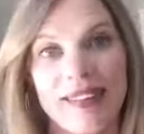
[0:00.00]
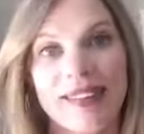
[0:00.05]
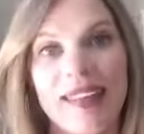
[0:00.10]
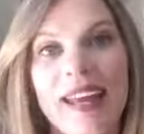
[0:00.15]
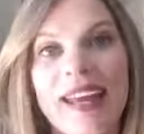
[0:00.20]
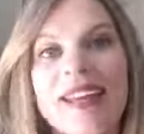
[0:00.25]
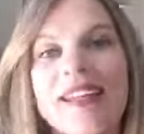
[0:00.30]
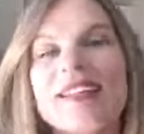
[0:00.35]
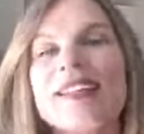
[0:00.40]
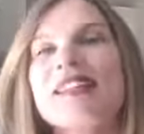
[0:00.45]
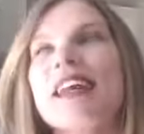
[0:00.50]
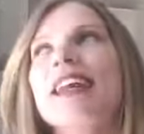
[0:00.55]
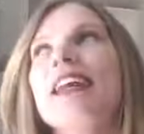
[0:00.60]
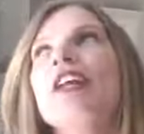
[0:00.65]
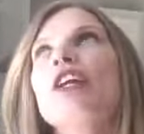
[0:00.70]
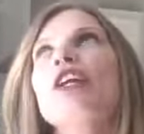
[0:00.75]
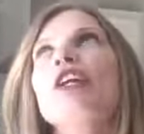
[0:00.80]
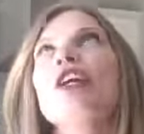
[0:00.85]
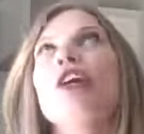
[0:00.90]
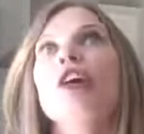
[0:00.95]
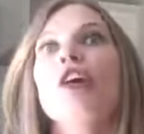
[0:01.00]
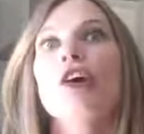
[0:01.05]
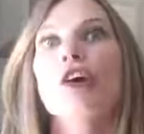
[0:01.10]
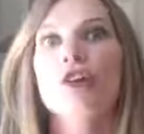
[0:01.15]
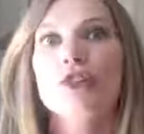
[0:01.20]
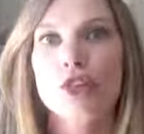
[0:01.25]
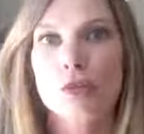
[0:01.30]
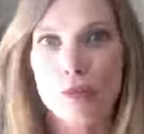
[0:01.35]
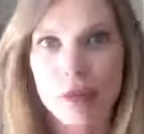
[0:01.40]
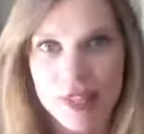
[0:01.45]
That is a
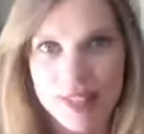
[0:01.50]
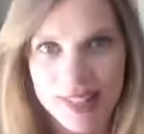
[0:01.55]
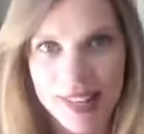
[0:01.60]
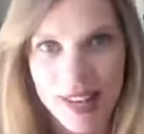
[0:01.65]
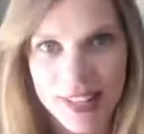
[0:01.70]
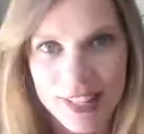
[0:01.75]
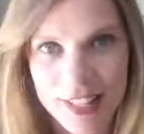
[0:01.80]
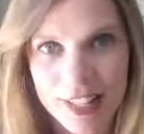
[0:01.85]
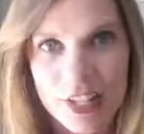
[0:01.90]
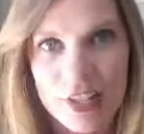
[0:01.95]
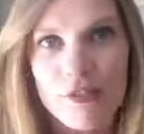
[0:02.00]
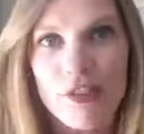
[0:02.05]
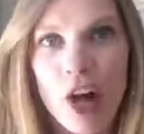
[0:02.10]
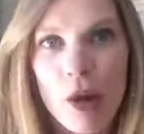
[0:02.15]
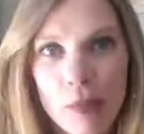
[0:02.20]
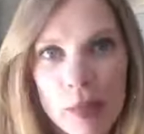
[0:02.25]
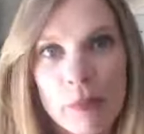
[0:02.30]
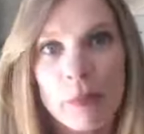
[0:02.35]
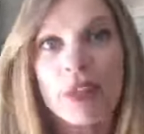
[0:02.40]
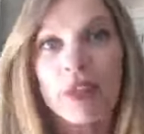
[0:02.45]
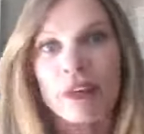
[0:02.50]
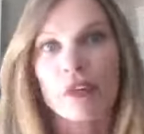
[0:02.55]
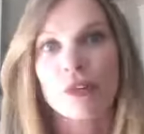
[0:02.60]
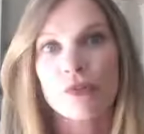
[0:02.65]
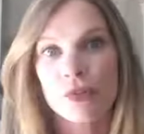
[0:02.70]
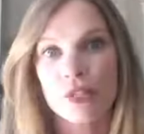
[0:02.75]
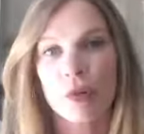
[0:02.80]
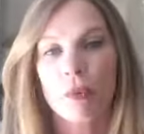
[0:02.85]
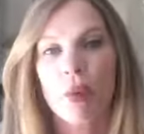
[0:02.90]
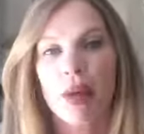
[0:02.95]
huge percentage of all people that are
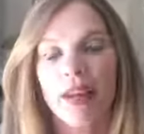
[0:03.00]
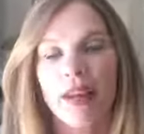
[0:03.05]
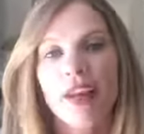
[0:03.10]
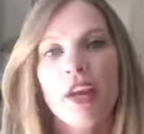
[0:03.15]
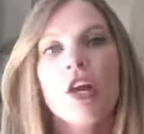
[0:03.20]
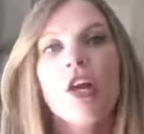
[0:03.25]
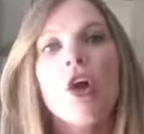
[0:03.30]
losing weight.